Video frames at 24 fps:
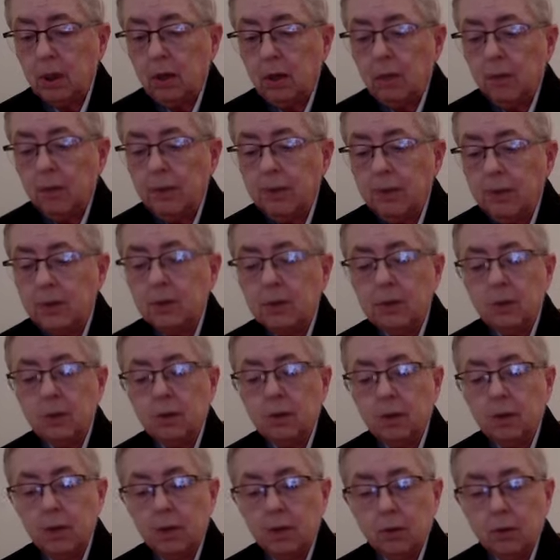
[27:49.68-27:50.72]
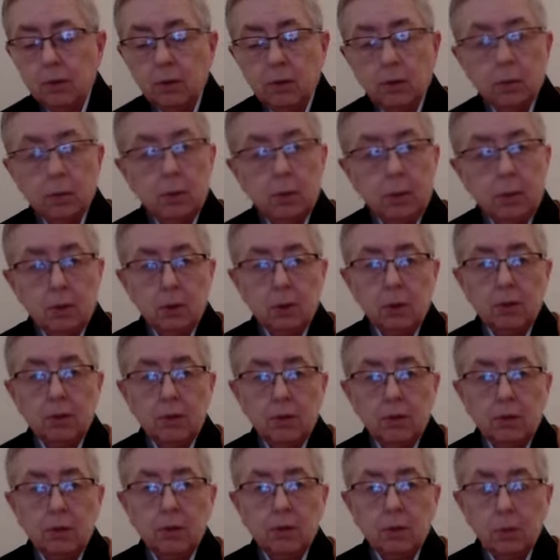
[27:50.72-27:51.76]
This is another dimension of
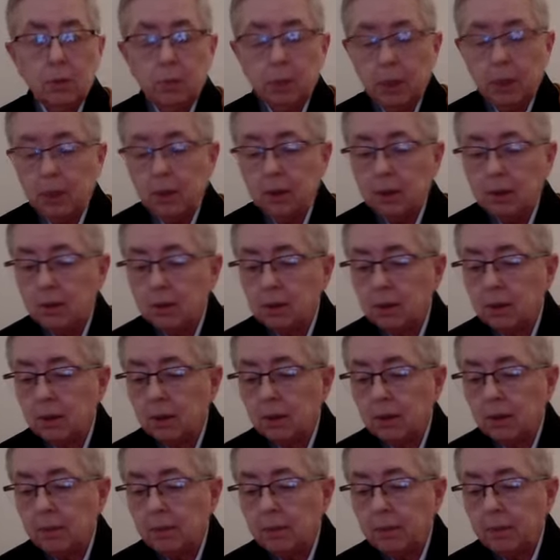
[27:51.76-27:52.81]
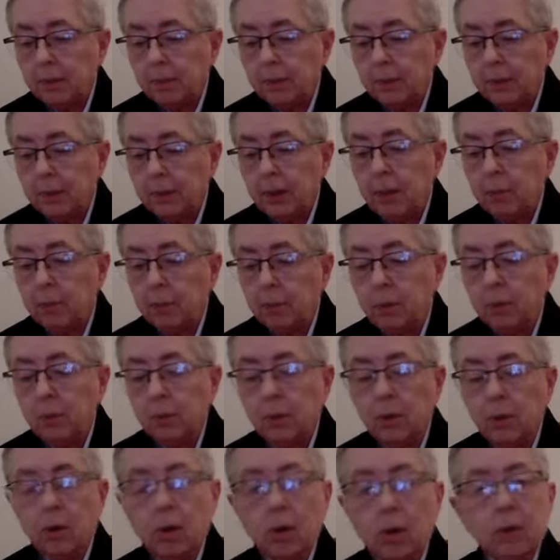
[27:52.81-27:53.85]
interdependence. It
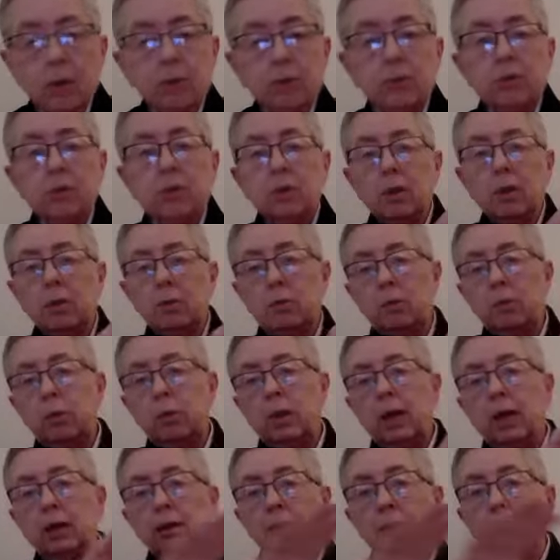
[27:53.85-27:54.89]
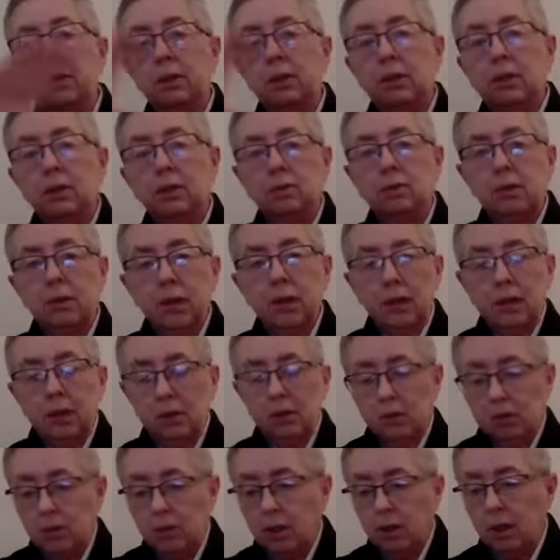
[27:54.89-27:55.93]
both honors the reality of
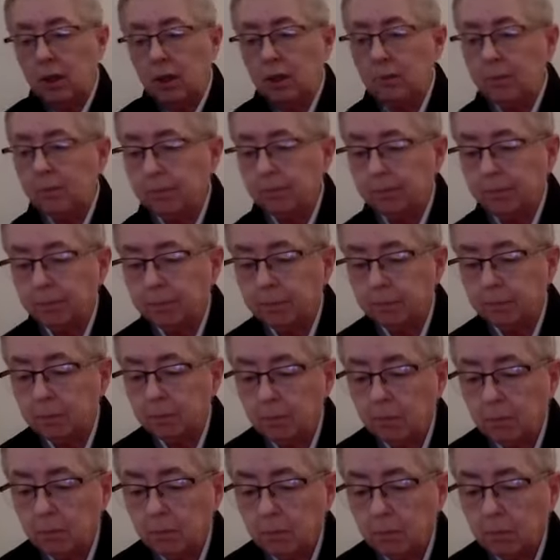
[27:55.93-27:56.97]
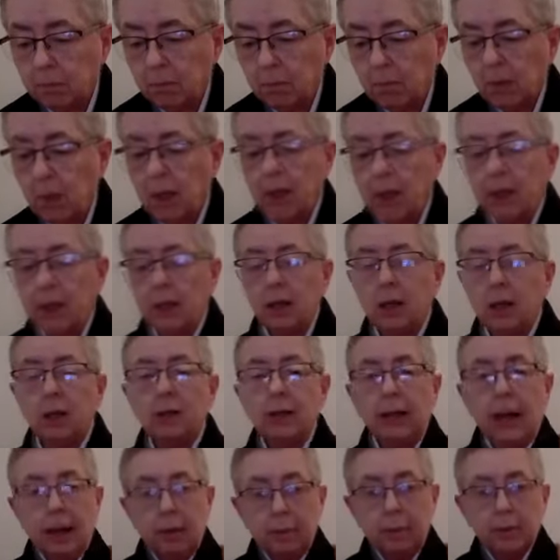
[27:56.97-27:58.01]
linear time and it
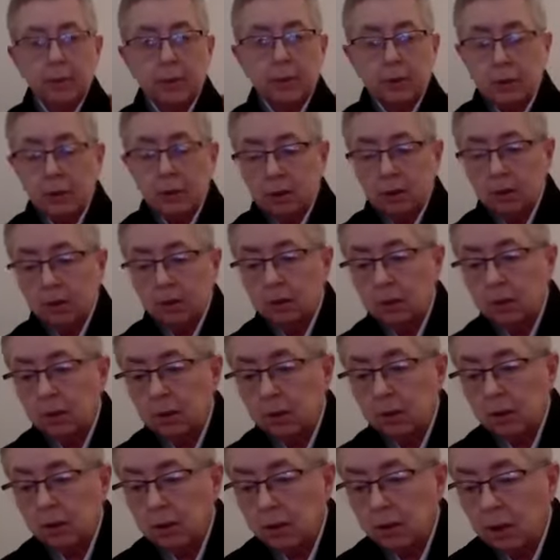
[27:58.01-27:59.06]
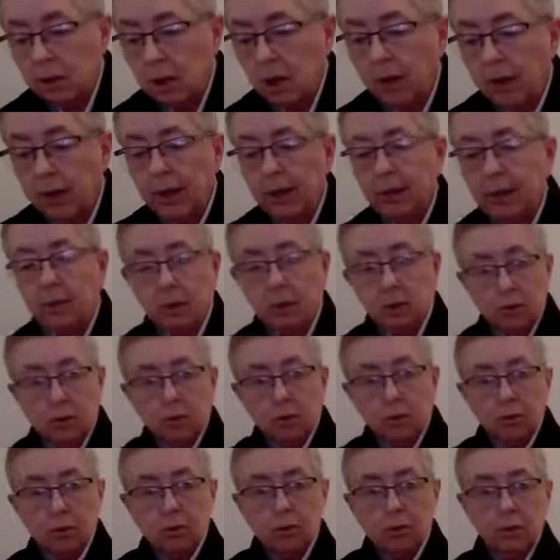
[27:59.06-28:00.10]
collapses it. Our
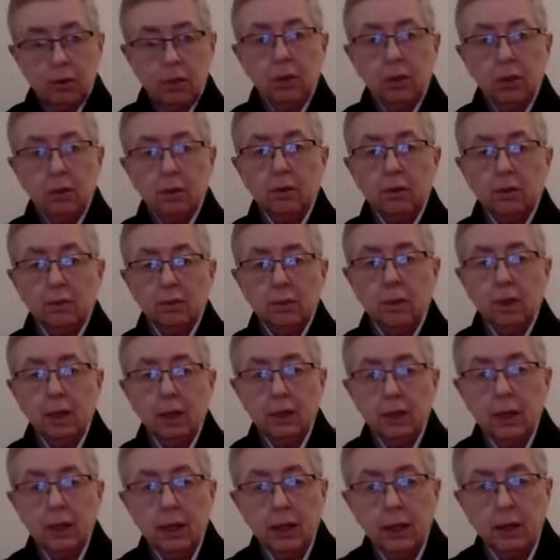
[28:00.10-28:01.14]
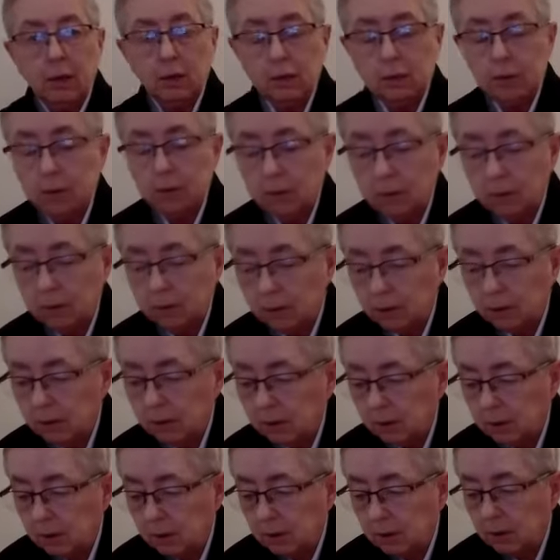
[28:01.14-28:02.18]
ancestors are here right now.
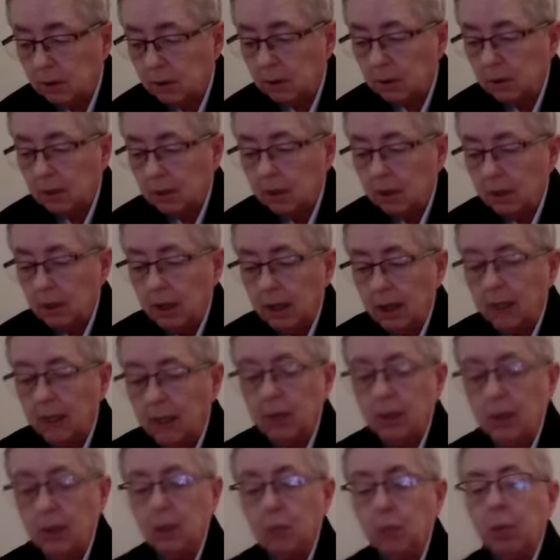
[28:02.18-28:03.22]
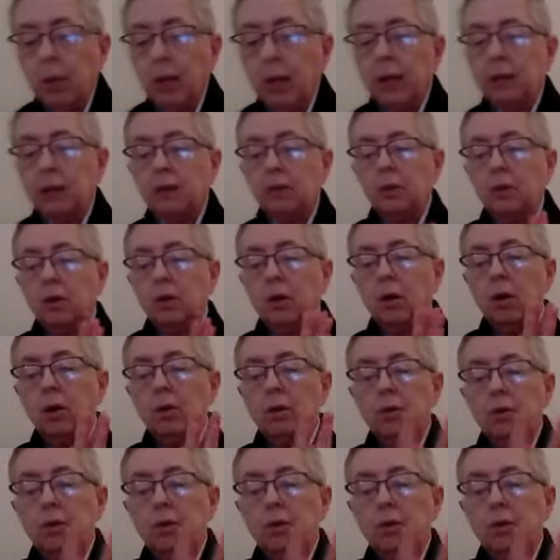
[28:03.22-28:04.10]
And the impact on the